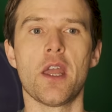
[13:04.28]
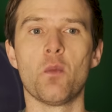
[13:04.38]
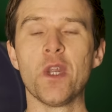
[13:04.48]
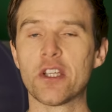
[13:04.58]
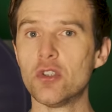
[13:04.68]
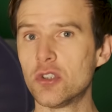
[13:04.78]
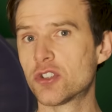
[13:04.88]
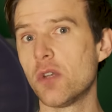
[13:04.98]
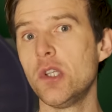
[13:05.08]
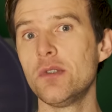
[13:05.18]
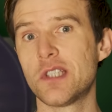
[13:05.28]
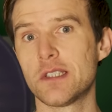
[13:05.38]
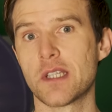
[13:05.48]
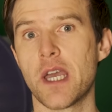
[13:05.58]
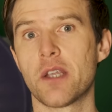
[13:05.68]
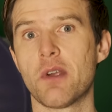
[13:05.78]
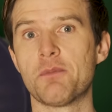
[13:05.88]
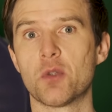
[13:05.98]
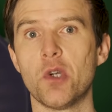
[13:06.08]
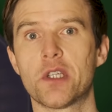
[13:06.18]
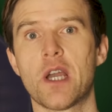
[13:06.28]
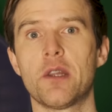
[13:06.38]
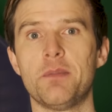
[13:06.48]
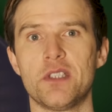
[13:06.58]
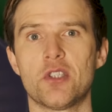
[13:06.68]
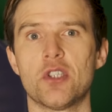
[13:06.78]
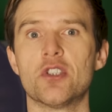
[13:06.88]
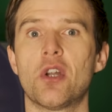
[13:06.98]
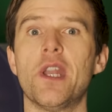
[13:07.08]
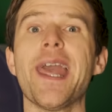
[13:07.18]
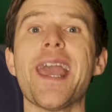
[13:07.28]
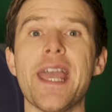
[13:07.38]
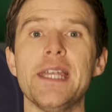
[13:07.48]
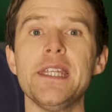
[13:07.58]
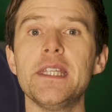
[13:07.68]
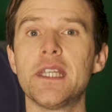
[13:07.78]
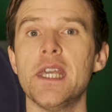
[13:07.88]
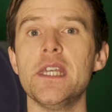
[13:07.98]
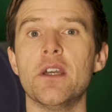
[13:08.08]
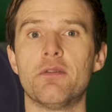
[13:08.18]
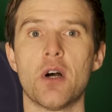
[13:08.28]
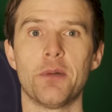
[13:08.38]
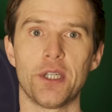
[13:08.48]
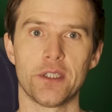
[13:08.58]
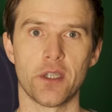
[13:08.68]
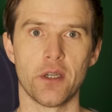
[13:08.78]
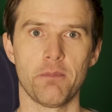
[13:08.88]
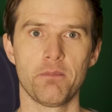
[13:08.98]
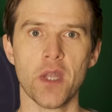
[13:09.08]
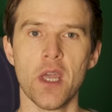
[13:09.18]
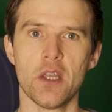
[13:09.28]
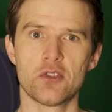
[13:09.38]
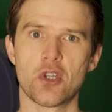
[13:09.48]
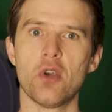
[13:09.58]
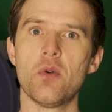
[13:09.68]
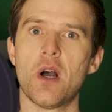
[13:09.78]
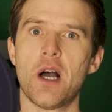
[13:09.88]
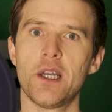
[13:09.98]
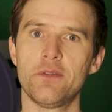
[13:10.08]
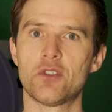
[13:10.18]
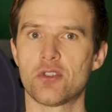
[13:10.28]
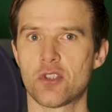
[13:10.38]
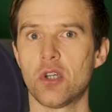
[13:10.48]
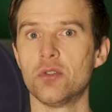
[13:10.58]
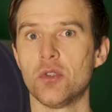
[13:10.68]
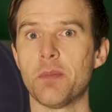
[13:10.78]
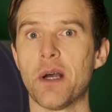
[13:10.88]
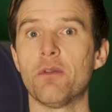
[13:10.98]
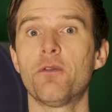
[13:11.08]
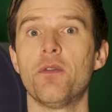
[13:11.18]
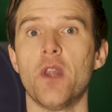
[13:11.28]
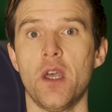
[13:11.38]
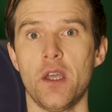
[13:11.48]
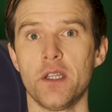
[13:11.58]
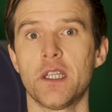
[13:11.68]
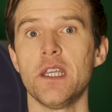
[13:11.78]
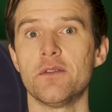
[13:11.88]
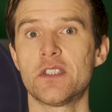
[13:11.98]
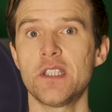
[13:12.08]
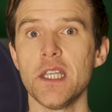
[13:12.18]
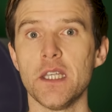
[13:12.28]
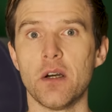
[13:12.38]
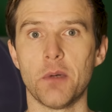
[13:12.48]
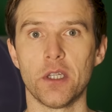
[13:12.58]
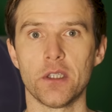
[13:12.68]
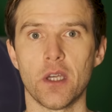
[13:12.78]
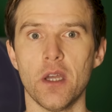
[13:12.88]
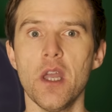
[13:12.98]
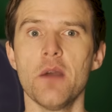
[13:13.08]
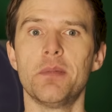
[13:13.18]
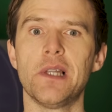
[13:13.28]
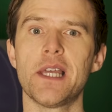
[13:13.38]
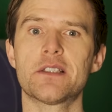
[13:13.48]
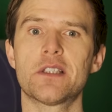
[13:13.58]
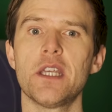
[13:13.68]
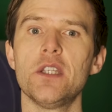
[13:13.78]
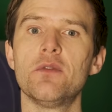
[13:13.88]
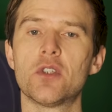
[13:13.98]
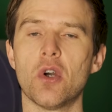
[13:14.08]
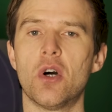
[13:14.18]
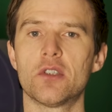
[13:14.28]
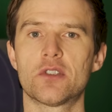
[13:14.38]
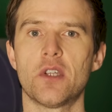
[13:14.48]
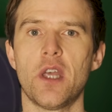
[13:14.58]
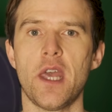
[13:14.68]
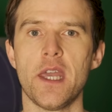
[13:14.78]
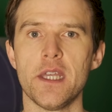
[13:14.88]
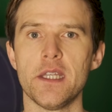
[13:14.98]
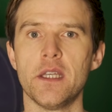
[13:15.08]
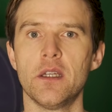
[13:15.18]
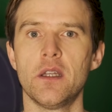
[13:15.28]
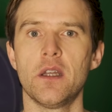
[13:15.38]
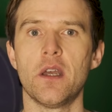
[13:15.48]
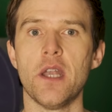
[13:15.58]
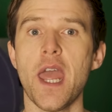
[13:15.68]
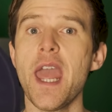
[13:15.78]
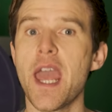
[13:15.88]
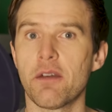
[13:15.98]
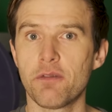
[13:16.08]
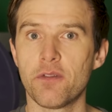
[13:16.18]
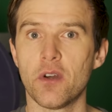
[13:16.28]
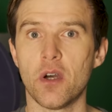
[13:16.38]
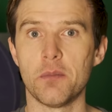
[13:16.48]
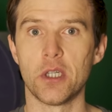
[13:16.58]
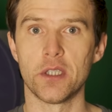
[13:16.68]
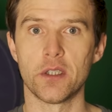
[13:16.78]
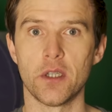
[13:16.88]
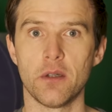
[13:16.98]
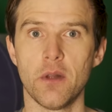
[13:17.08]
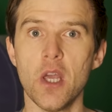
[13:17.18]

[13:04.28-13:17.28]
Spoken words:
We can also use this diagram to work out the positions on any key of harmonica. So I just told you about the key of C harmonica, but let's say you've got an F harmonica.